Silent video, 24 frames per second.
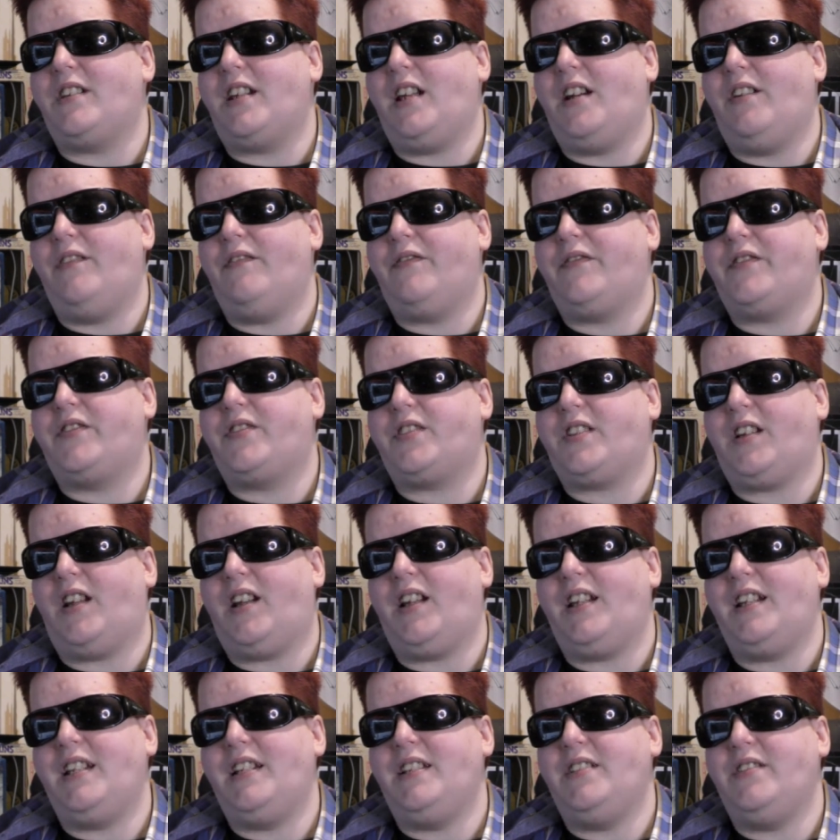love
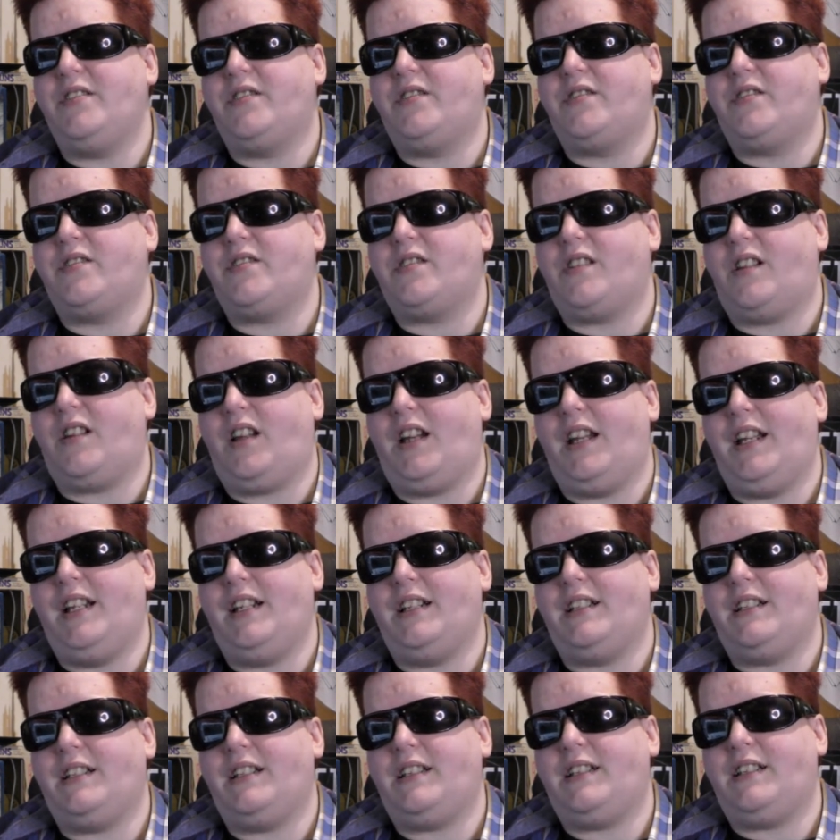Scully's, like,